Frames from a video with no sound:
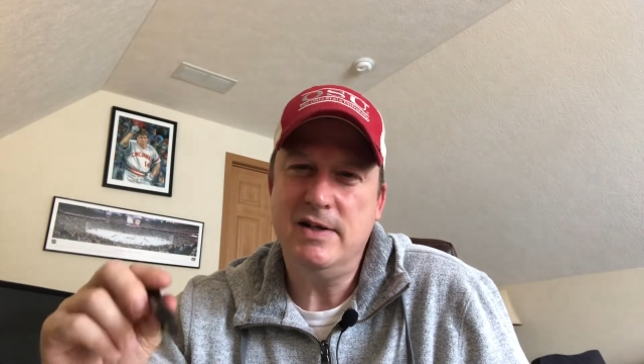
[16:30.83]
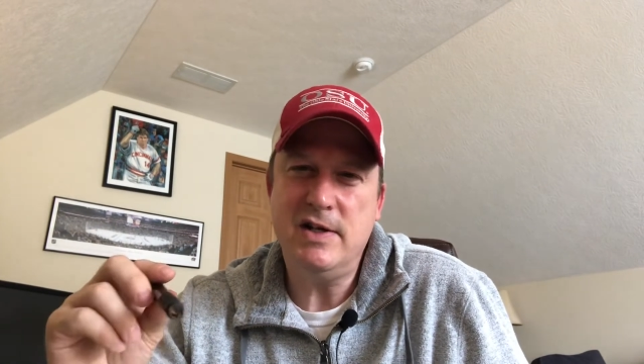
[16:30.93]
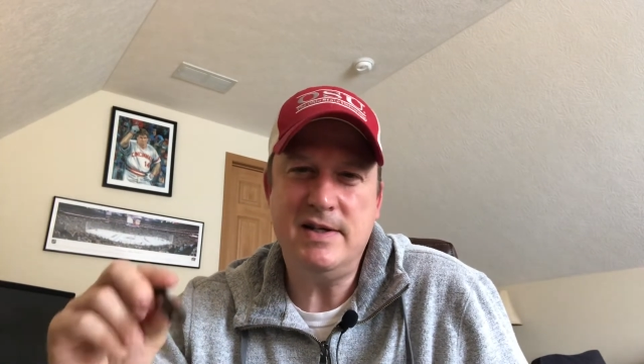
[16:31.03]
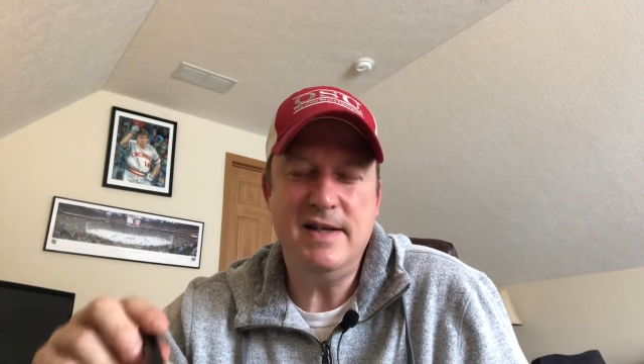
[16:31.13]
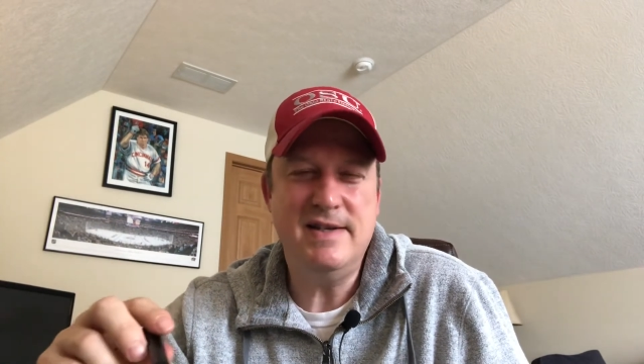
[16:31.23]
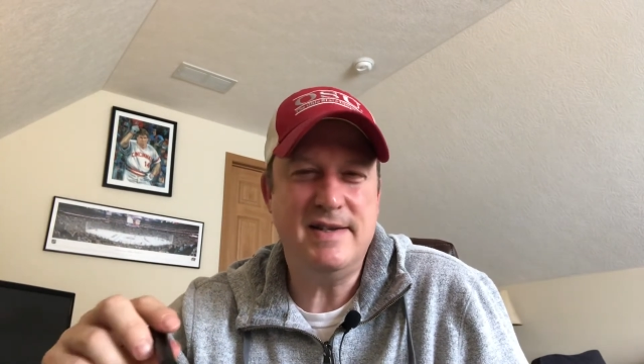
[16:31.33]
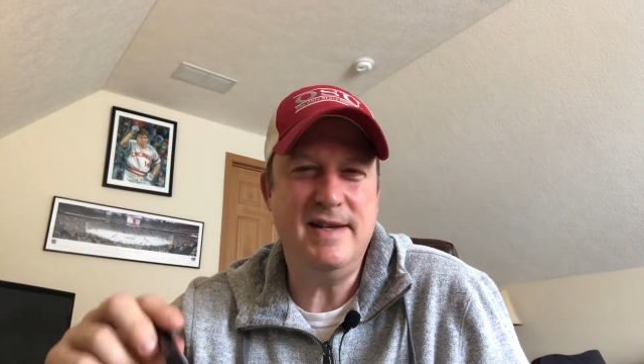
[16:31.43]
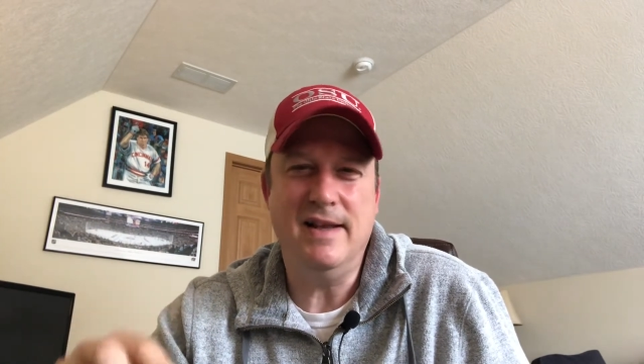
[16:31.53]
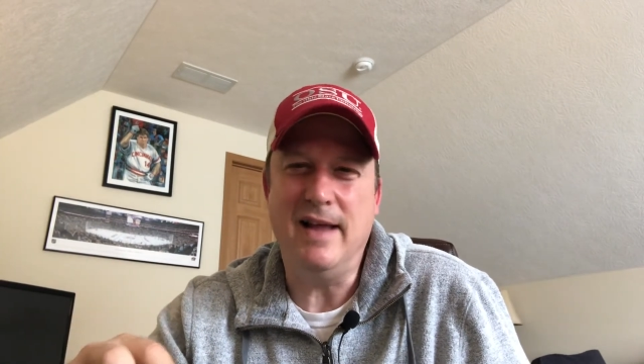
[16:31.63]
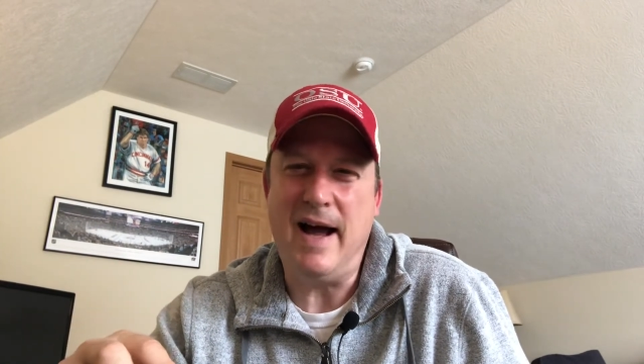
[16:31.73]
Just didn't
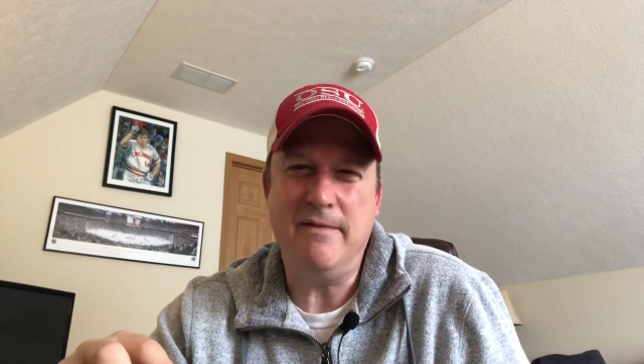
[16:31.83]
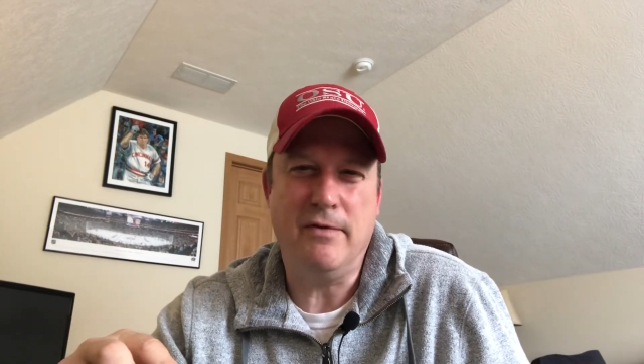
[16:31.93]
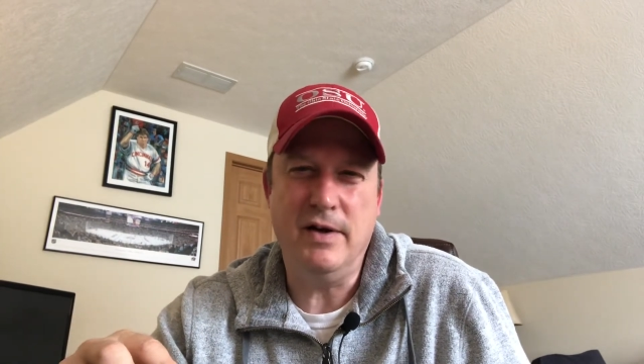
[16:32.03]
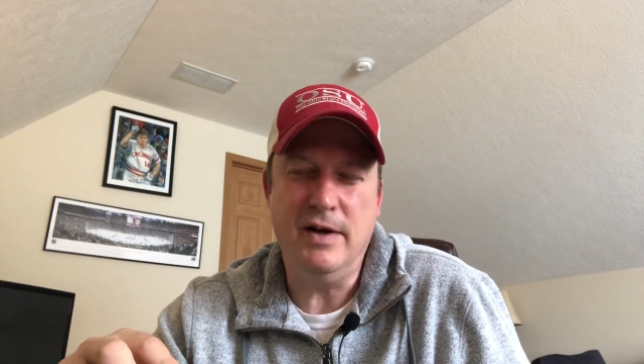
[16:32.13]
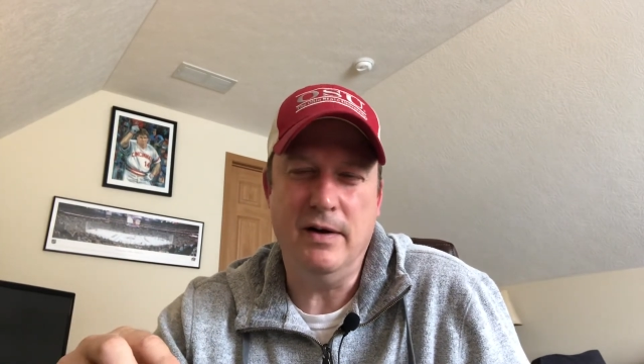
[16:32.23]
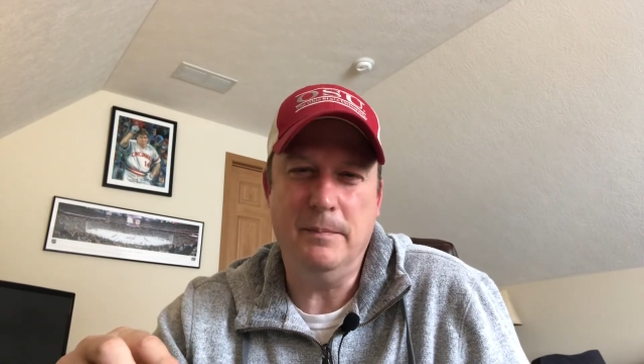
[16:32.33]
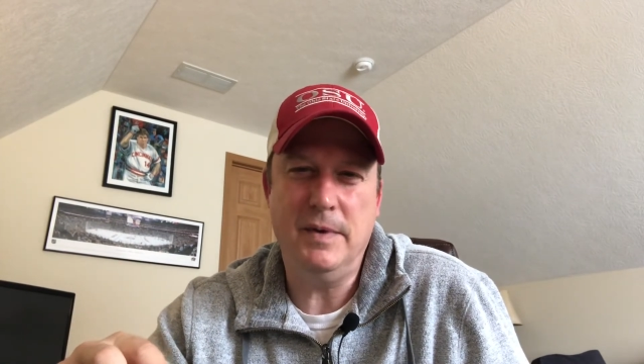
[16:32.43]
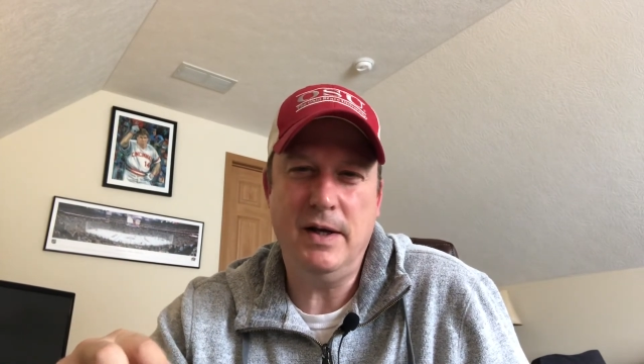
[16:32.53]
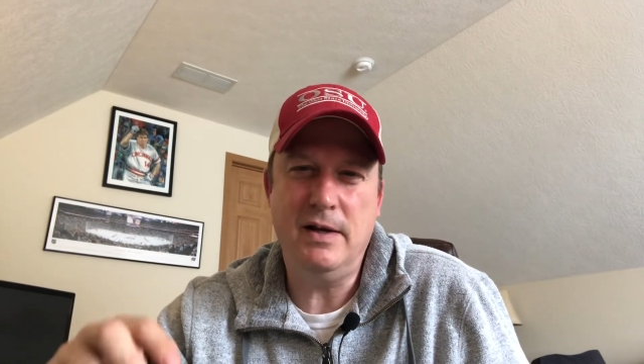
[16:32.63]
see a lot for him.